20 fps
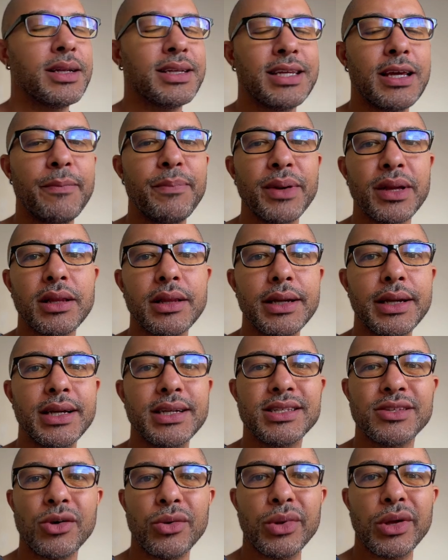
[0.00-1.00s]
Typically,
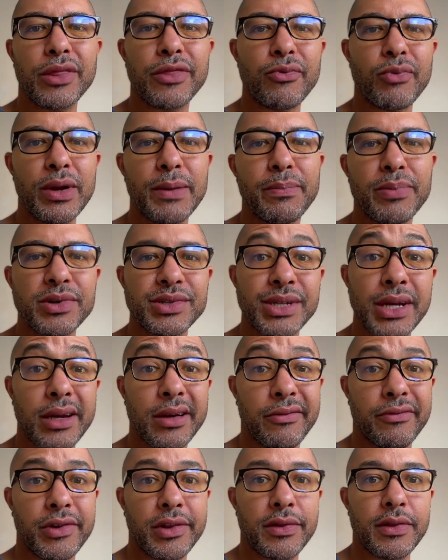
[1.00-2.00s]
it's only 3%
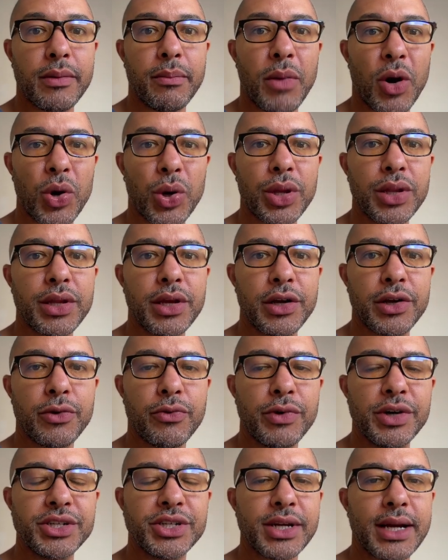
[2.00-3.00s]
of the market that you're
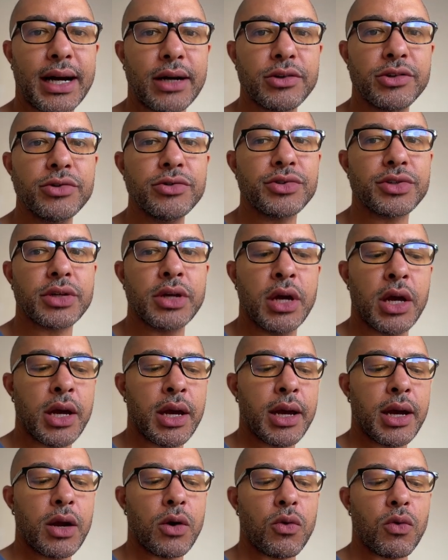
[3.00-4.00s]
reaching out to is
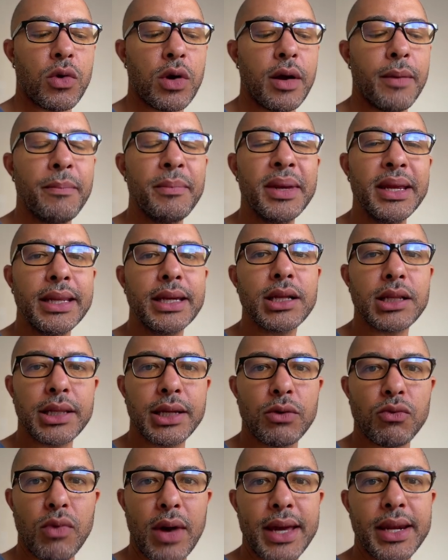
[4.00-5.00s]

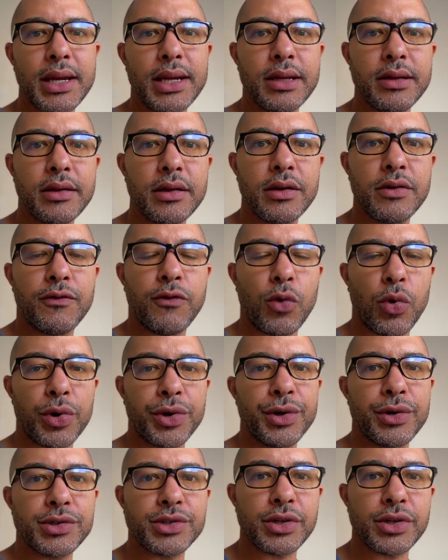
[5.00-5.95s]
immediately ready for your